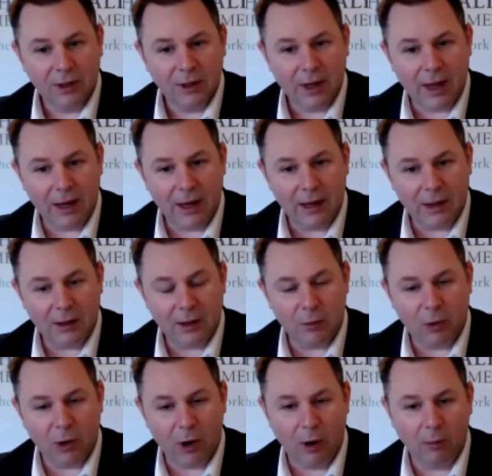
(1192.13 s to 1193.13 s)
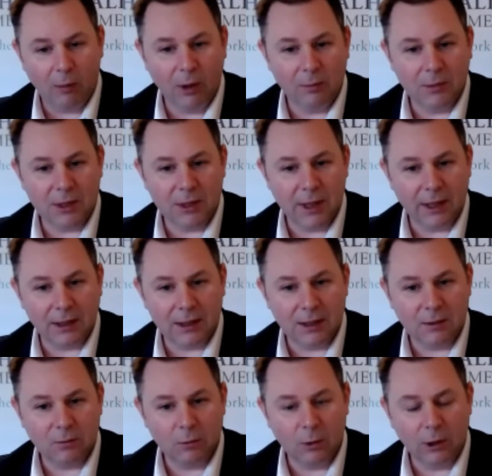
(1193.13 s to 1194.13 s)
the problems that
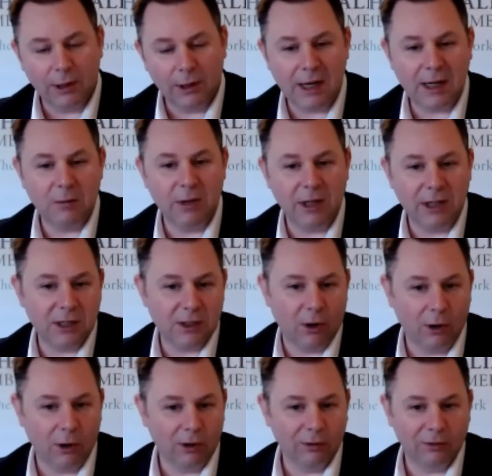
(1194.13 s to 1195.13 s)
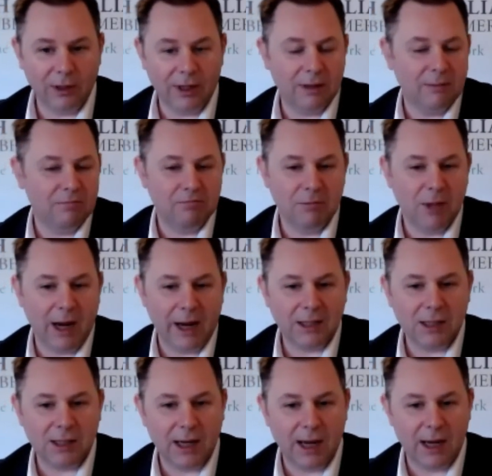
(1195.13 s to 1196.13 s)
will need to be solved in the
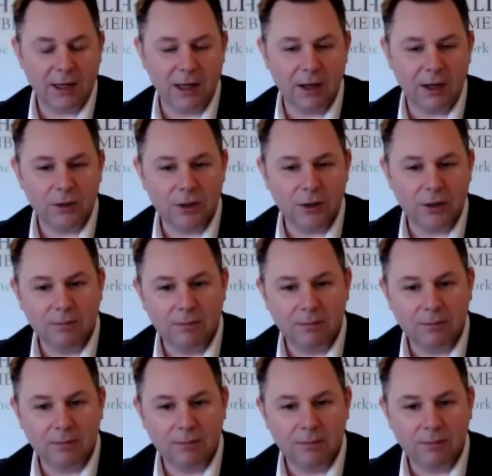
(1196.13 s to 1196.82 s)
next 10 years?